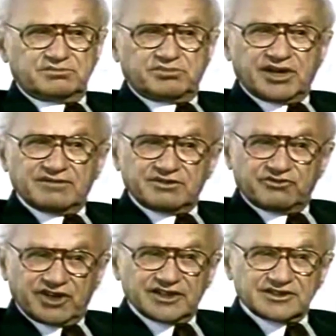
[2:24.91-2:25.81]
private
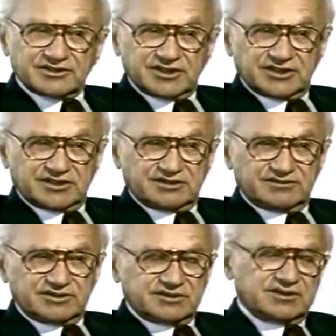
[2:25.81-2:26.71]
voluntary
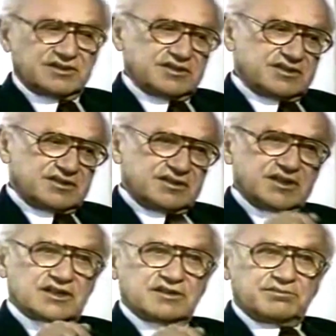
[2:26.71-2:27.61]
activities,
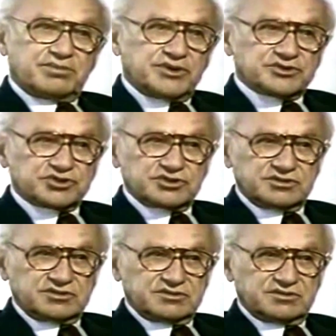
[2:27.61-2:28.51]
that compulsion